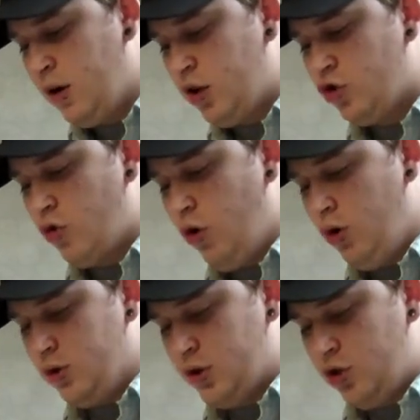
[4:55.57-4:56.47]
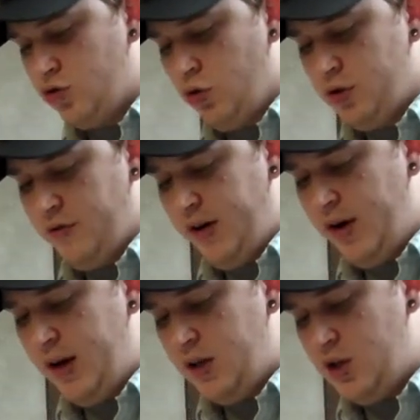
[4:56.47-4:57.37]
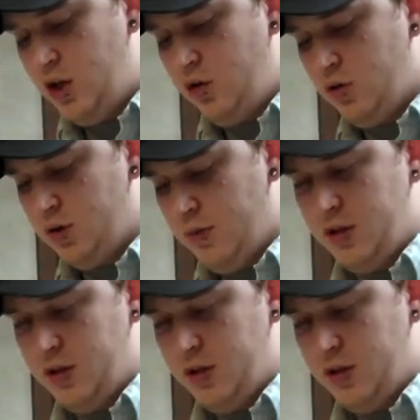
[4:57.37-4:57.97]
Controls are very easy to use.